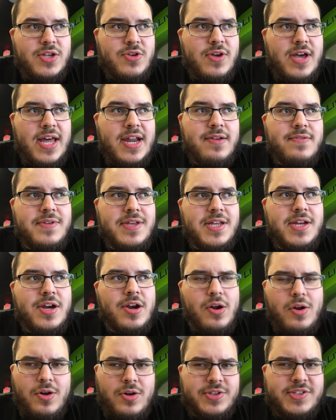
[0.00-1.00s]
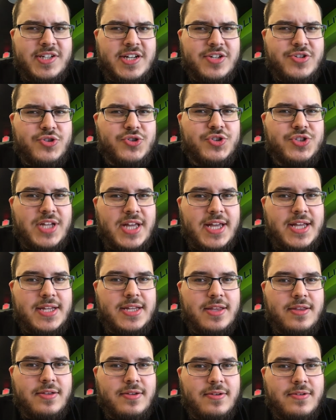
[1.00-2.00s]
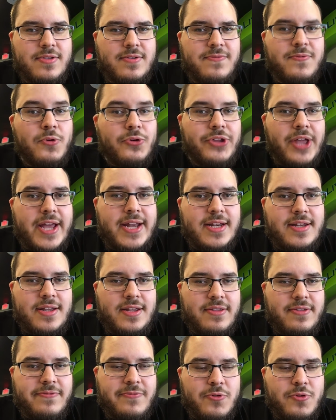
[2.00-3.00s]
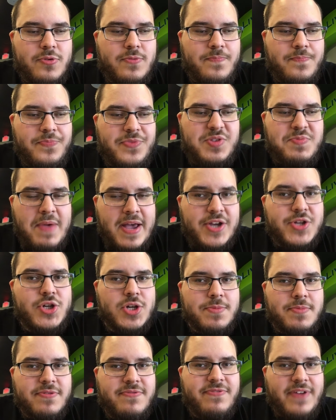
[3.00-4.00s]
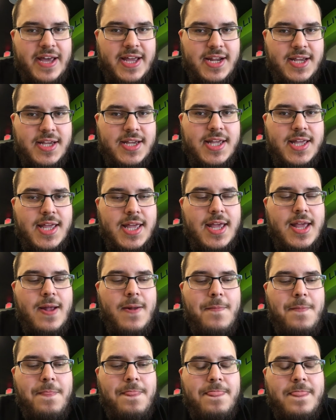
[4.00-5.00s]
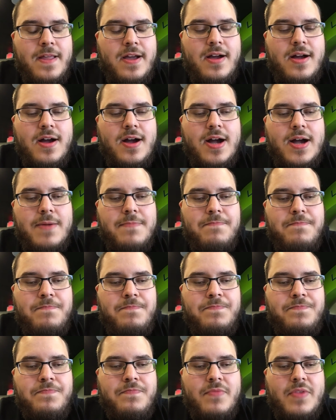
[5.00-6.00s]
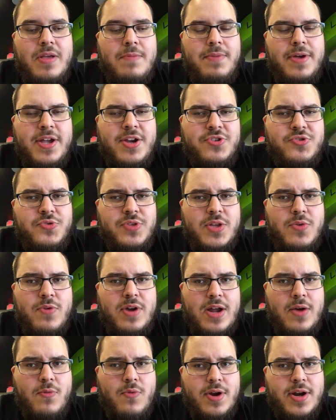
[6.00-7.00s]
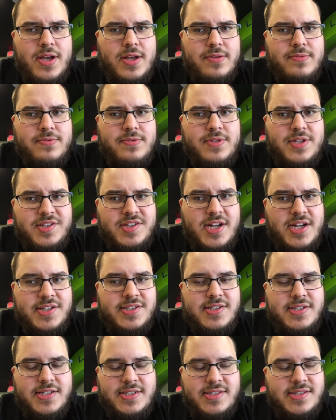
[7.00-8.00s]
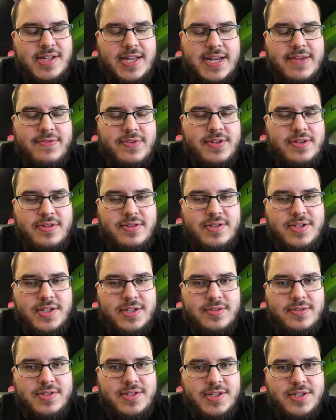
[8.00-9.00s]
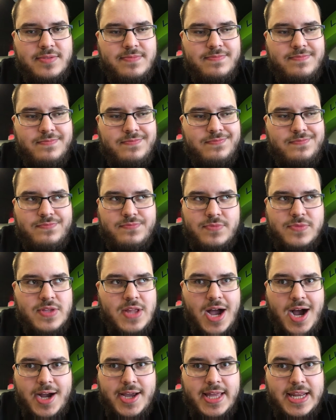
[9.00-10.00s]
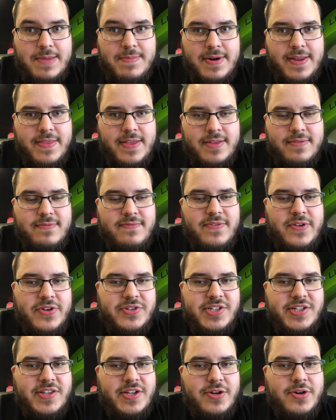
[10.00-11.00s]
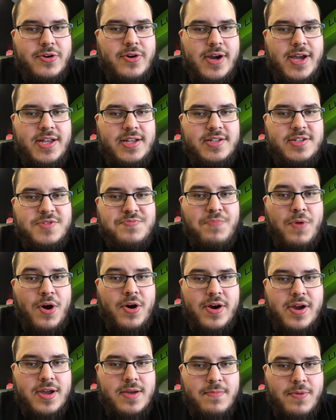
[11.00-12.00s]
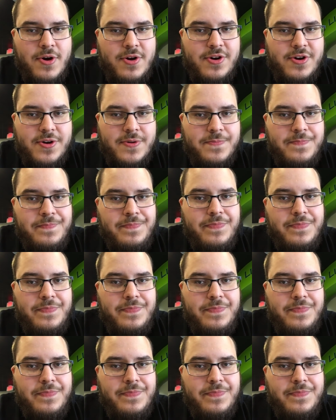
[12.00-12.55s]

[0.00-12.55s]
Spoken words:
You kind of need it all to understand the full spectrum of fighting. But here's really what I want to discuss. It's not even to knock anybody that feels like they're a great sparring partner.